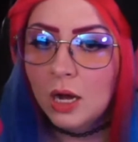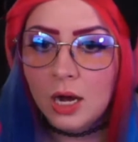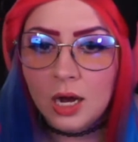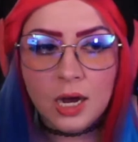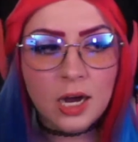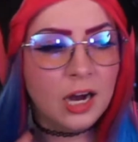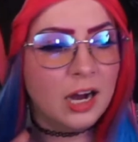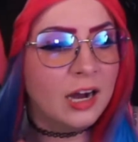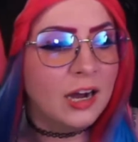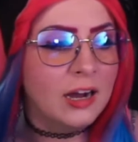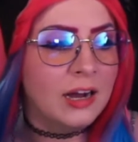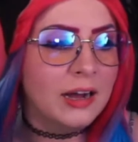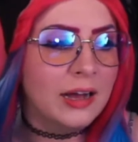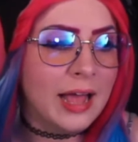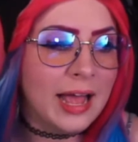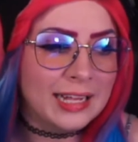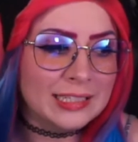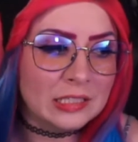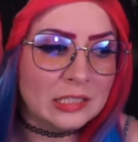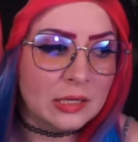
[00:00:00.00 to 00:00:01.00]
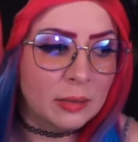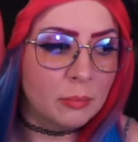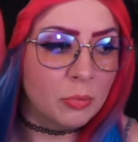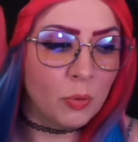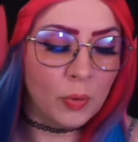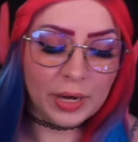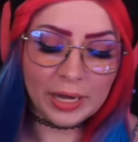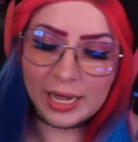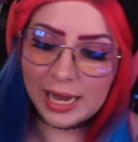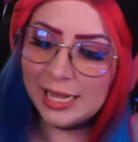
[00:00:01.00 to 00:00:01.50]
at some
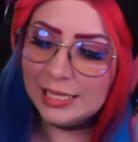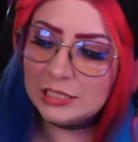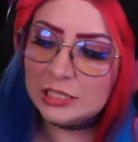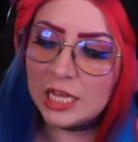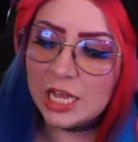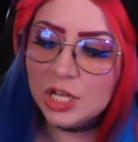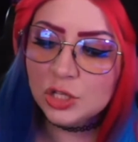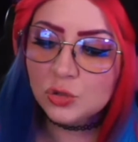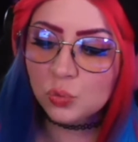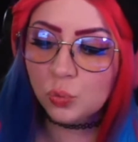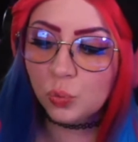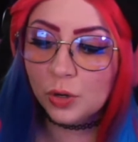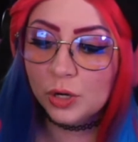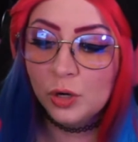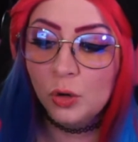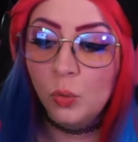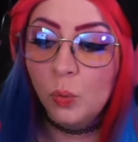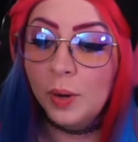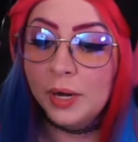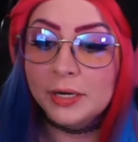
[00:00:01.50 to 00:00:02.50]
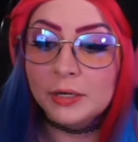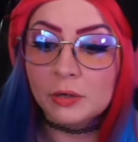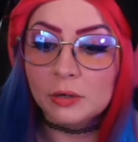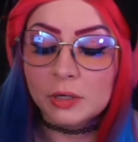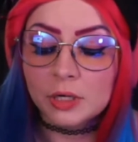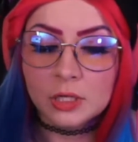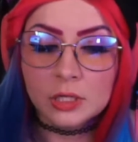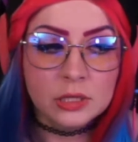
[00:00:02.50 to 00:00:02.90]
point. It's real weird.